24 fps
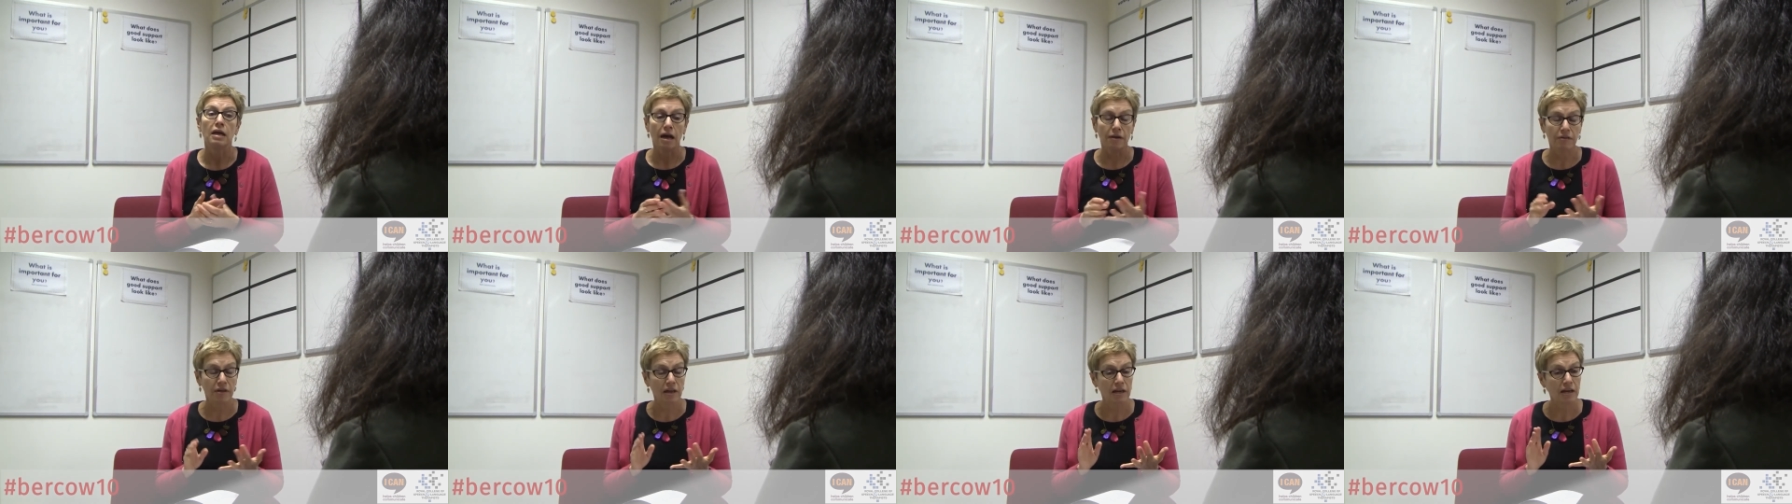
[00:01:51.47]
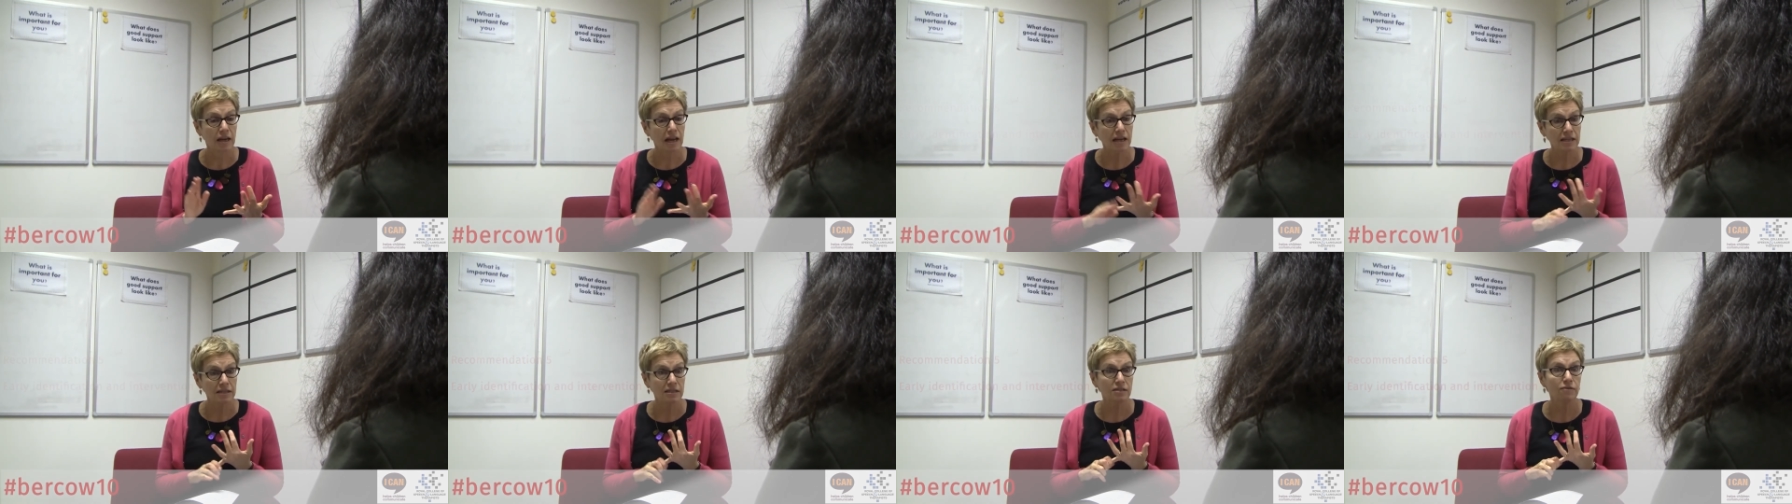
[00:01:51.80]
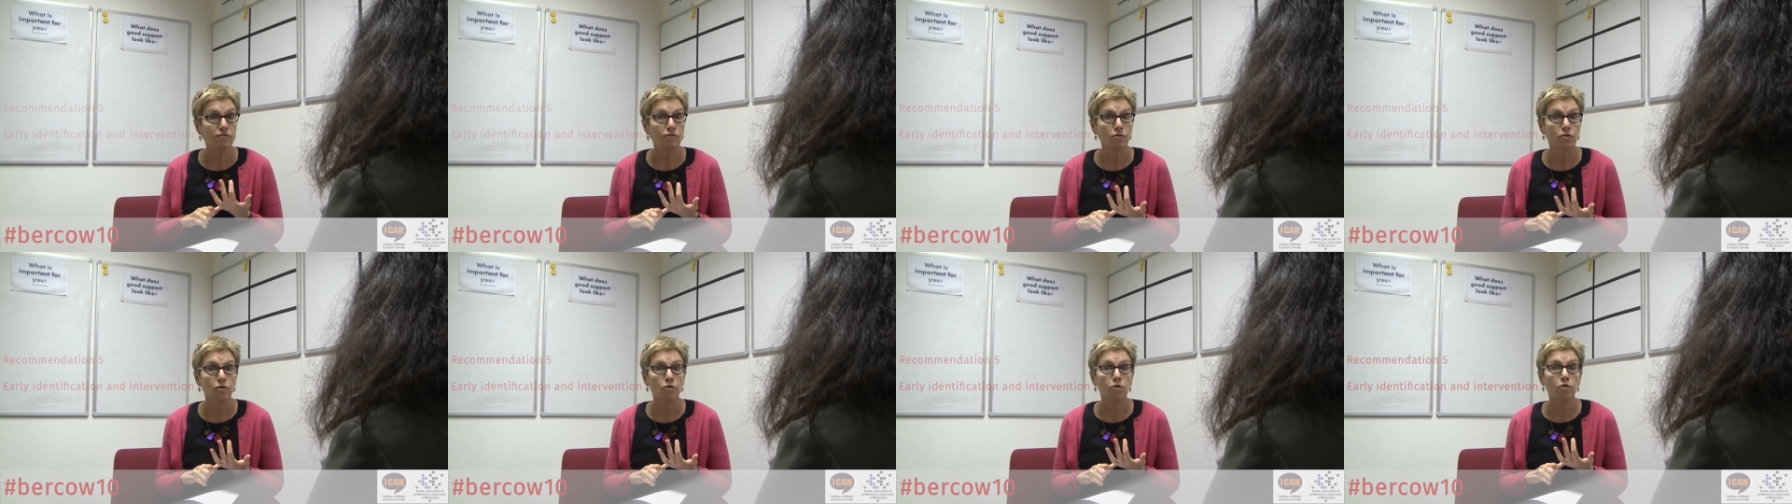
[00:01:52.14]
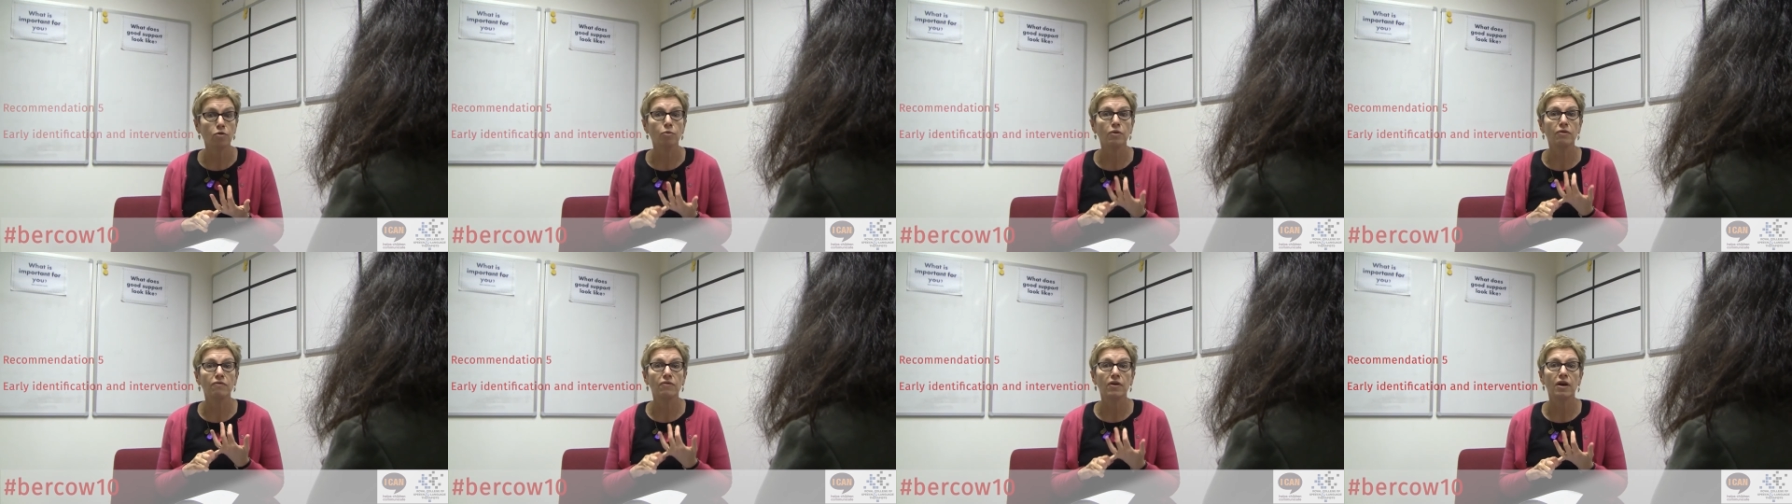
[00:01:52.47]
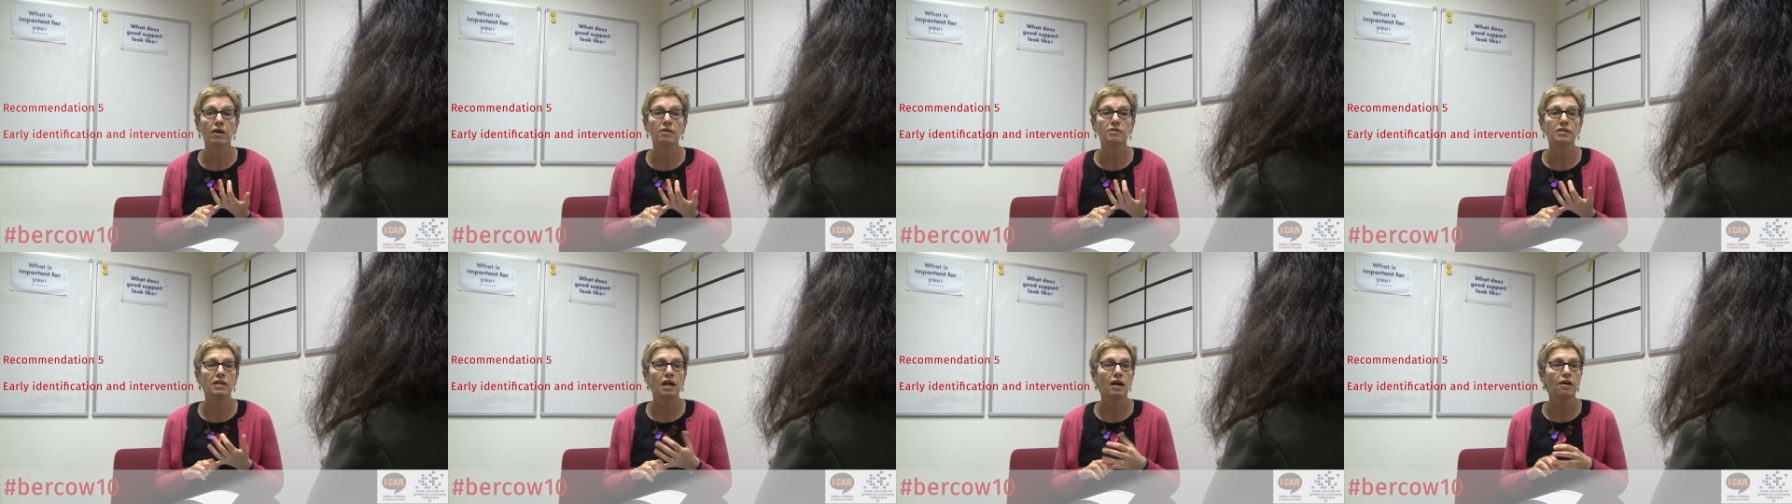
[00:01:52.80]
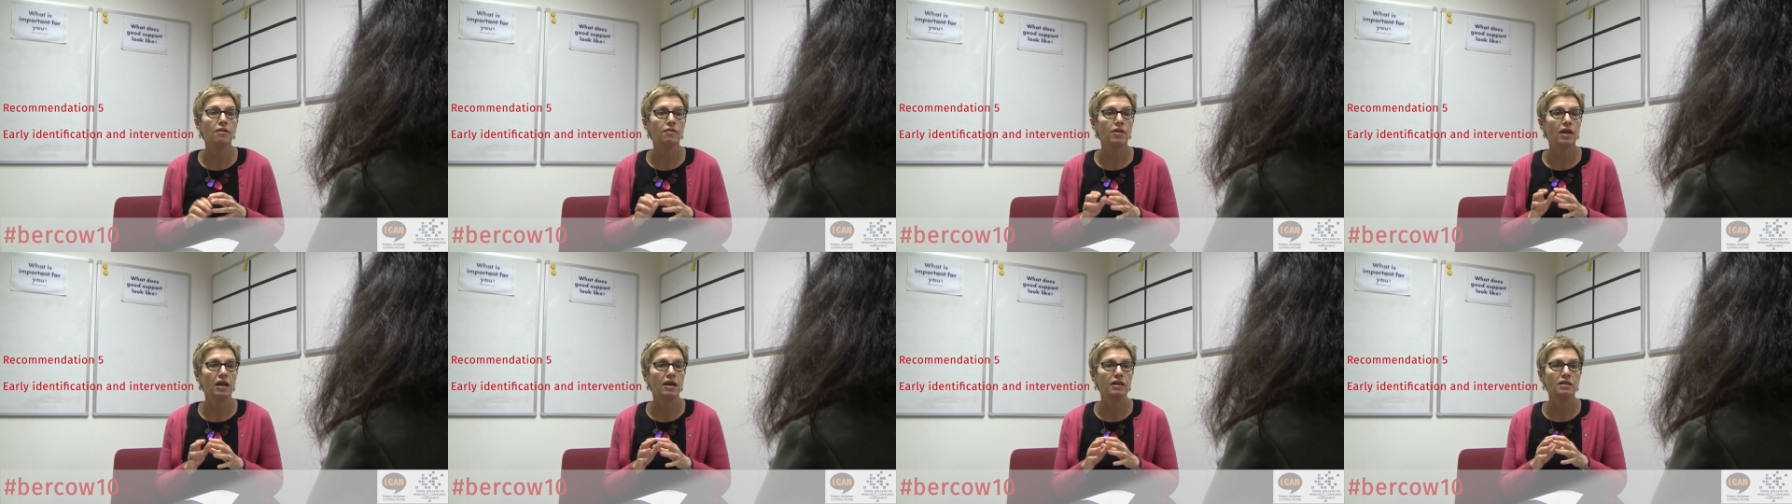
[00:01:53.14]
And then last of all, we found
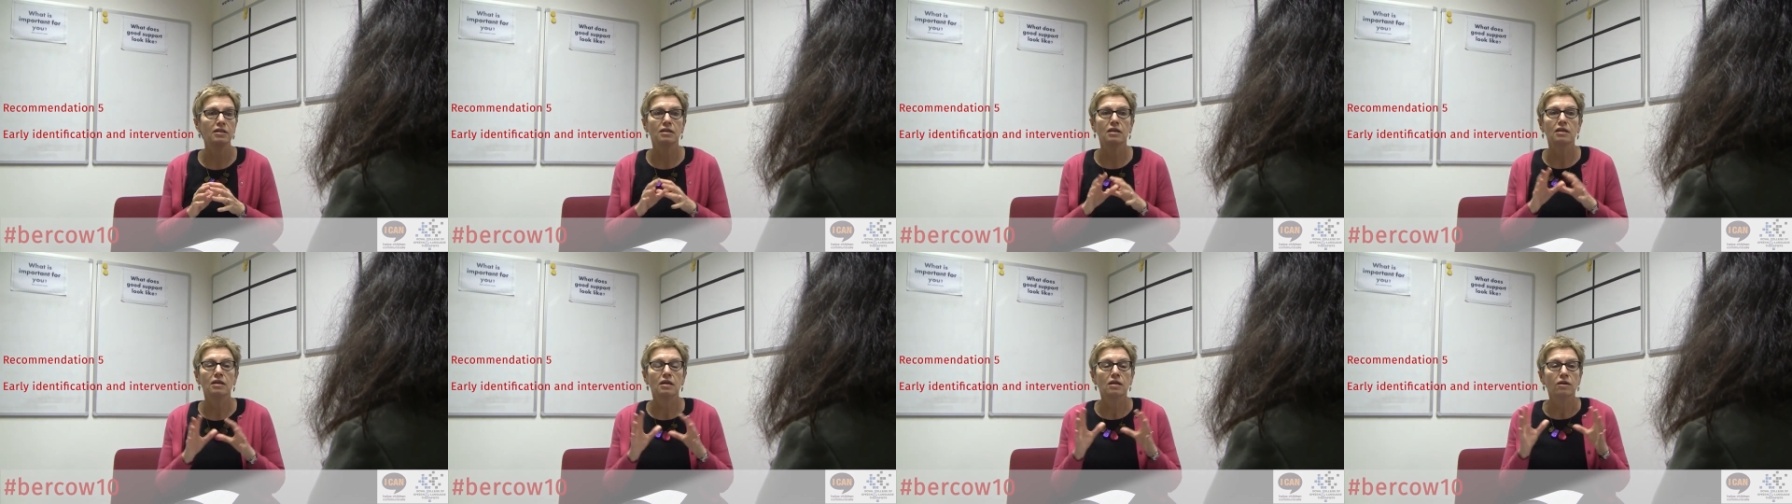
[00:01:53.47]
out that